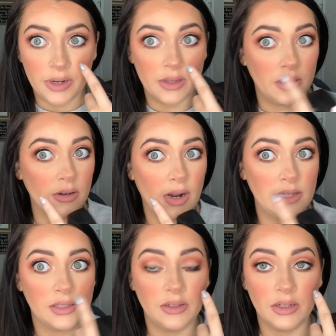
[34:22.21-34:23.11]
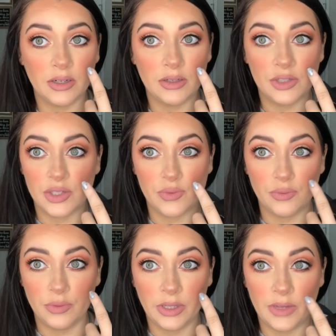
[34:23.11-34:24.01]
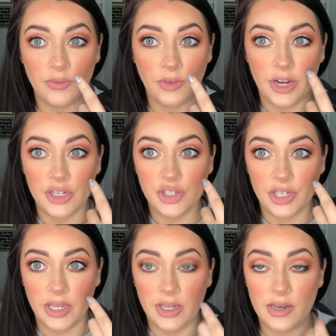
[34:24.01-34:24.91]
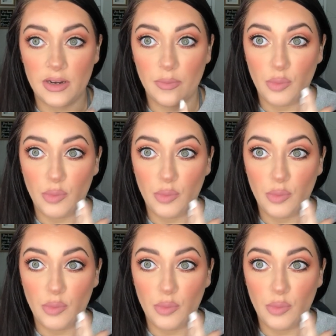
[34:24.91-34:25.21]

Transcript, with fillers: The under eyes look just really fresh and